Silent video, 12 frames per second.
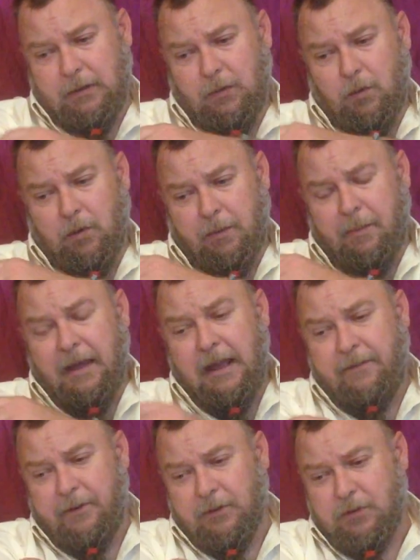all
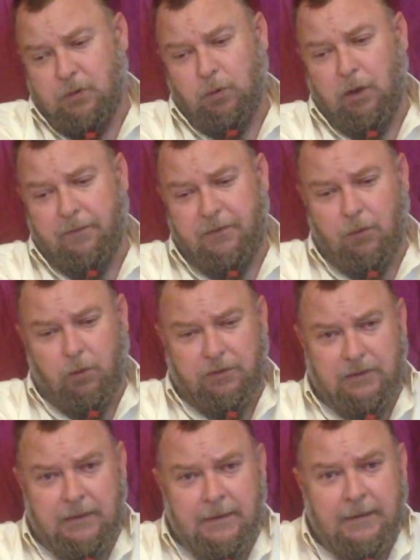behavioral school of
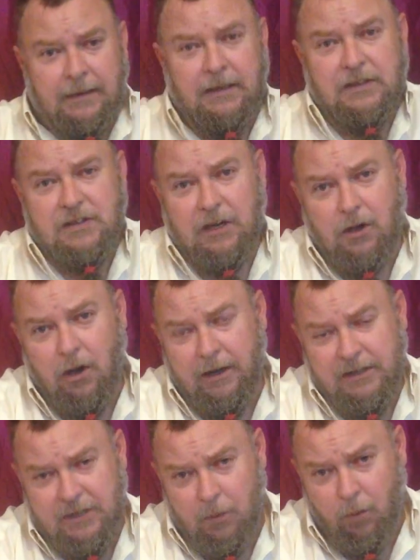thought and
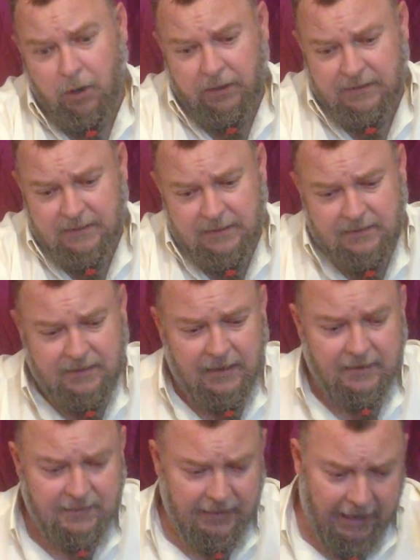psychology works is
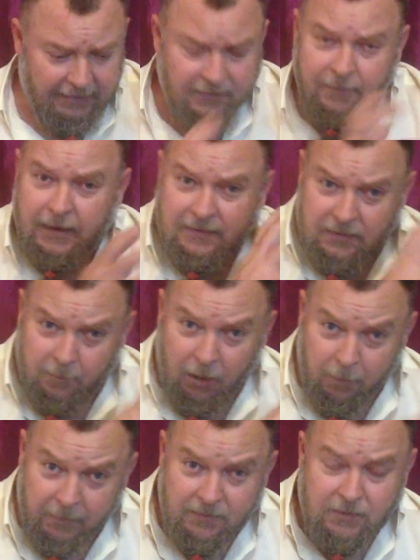there's an activating
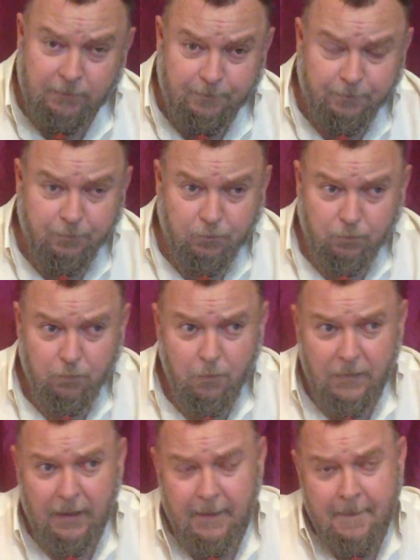moment.
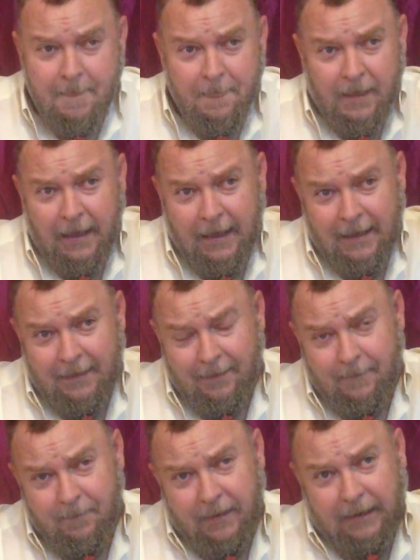
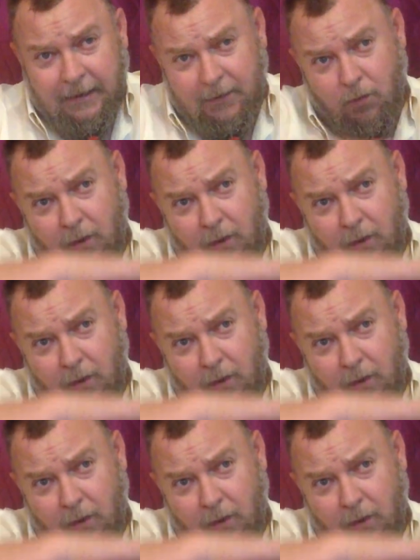And it